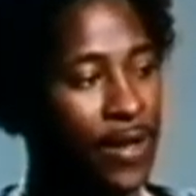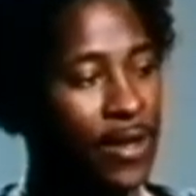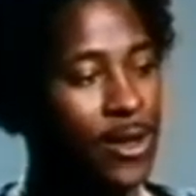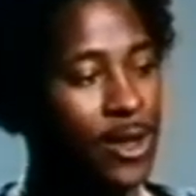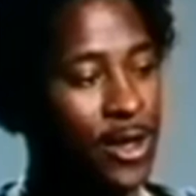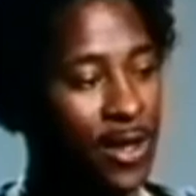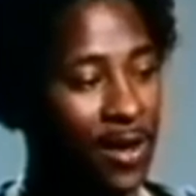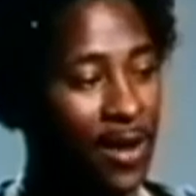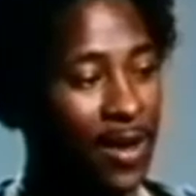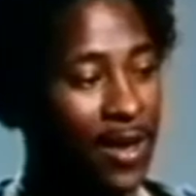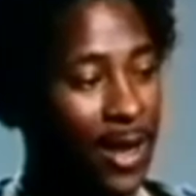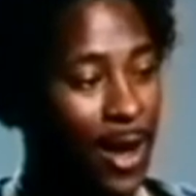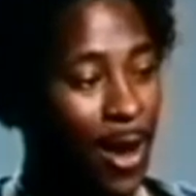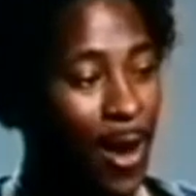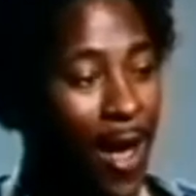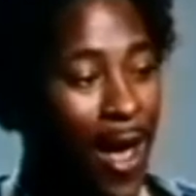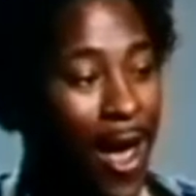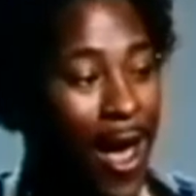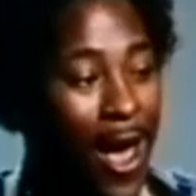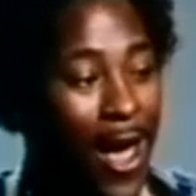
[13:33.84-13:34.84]
shit,
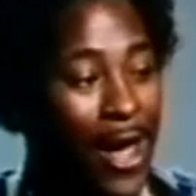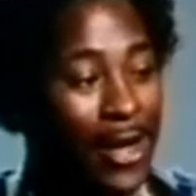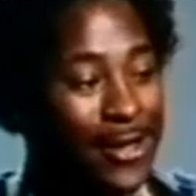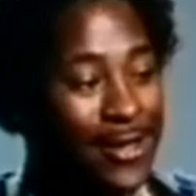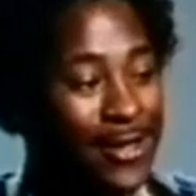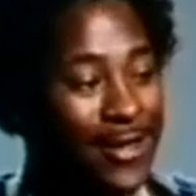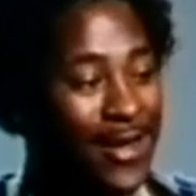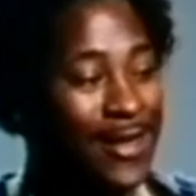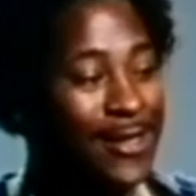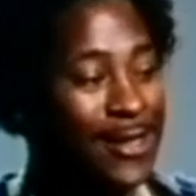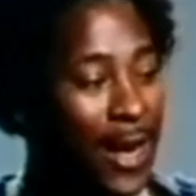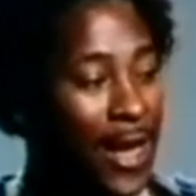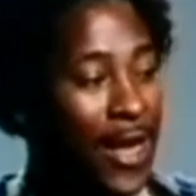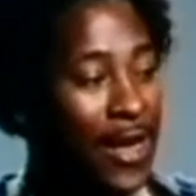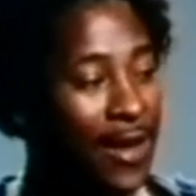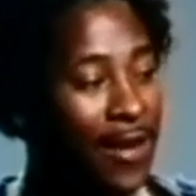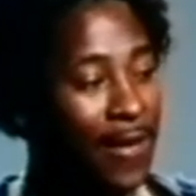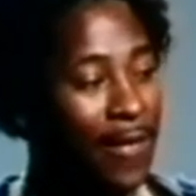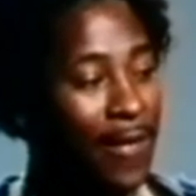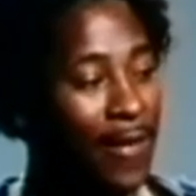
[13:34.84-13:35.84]
it's
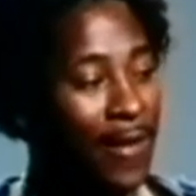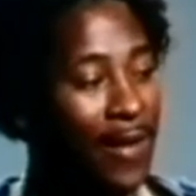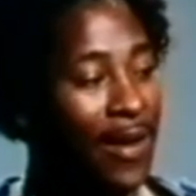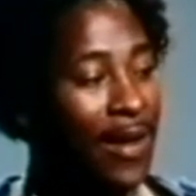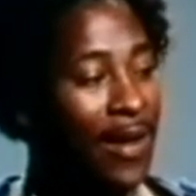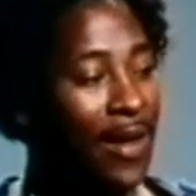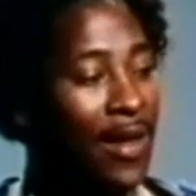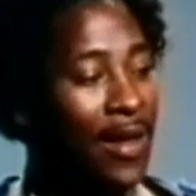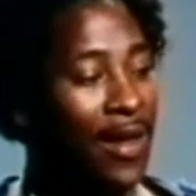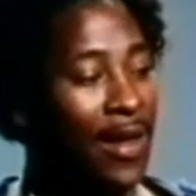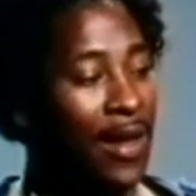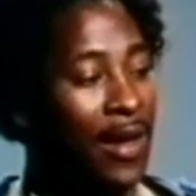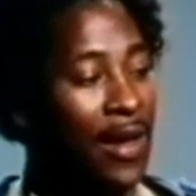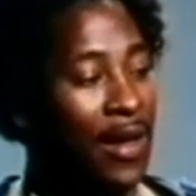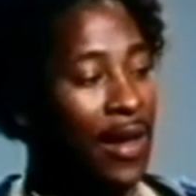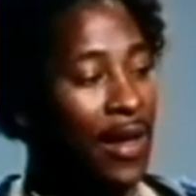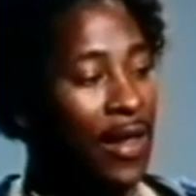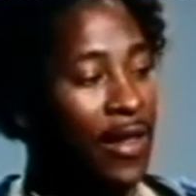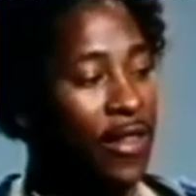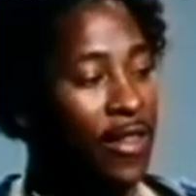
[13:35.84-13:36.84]
like
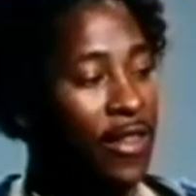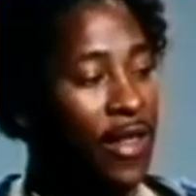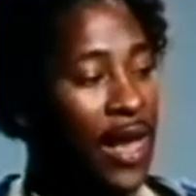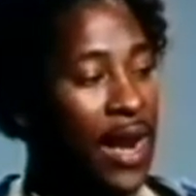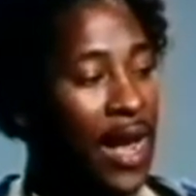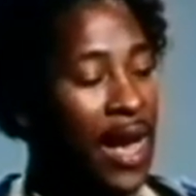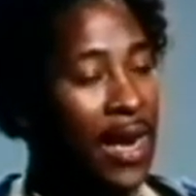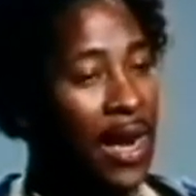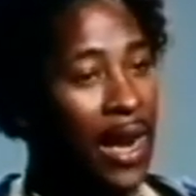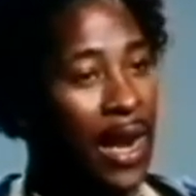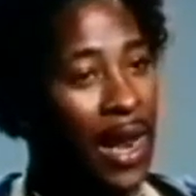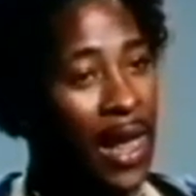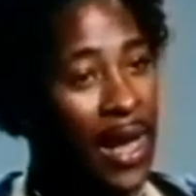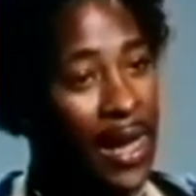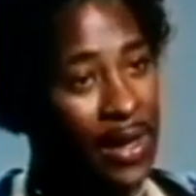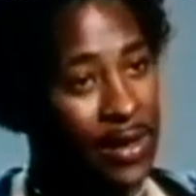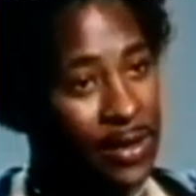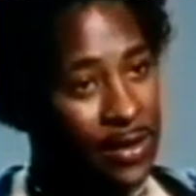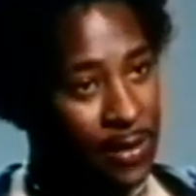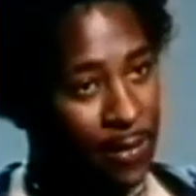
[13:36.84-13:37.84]
that I'd
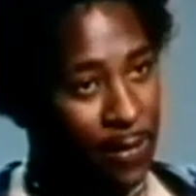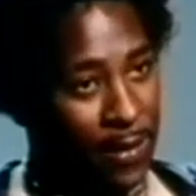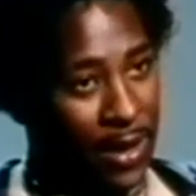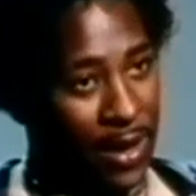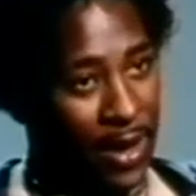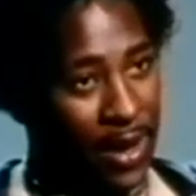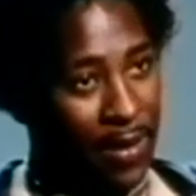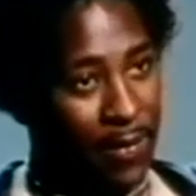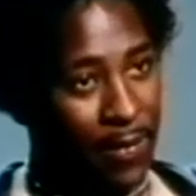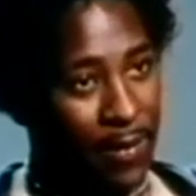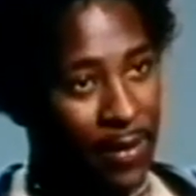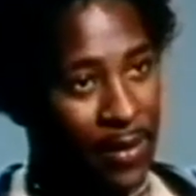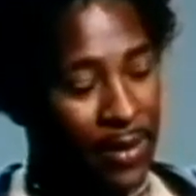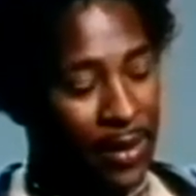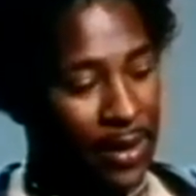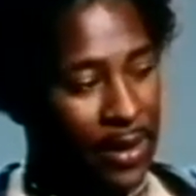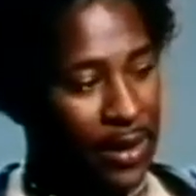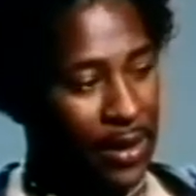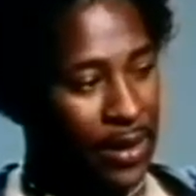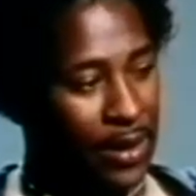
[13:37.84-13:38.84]
like to be
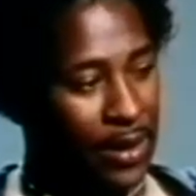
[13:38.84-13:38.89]
able,